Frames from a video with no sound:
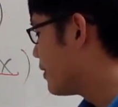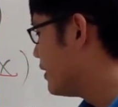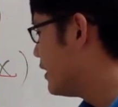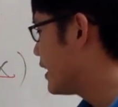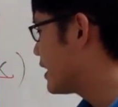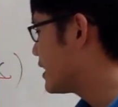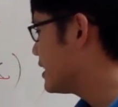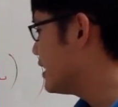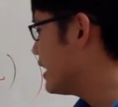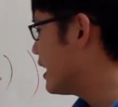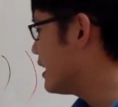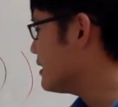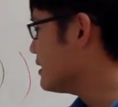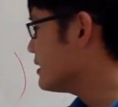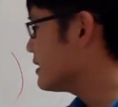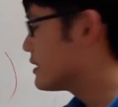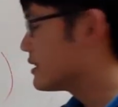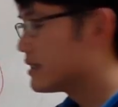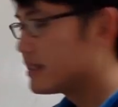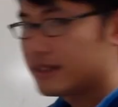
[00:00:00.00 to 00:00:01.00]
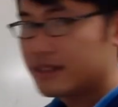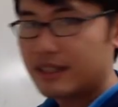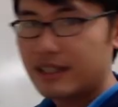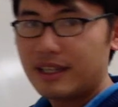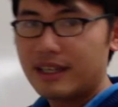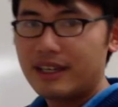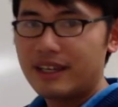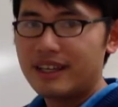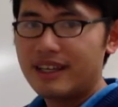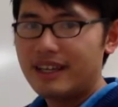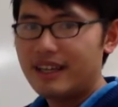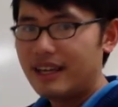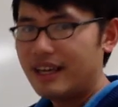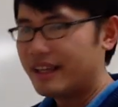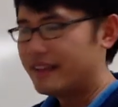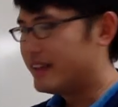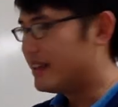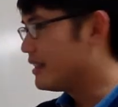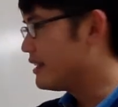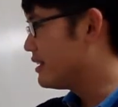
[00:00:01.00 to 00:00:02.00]
negative x
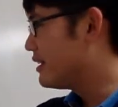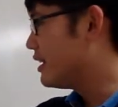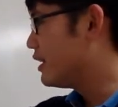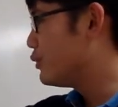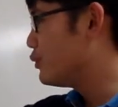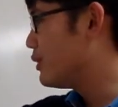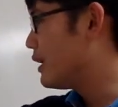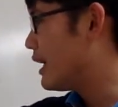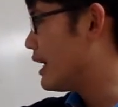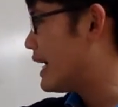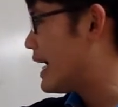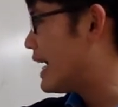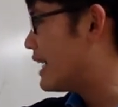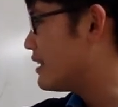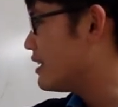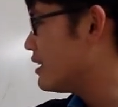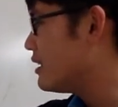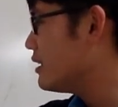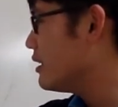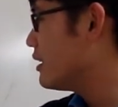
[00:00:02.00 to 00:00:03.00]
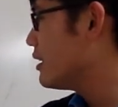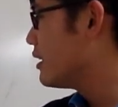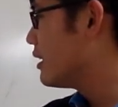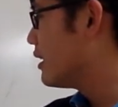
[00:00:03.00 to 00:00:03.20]
and then here you are adding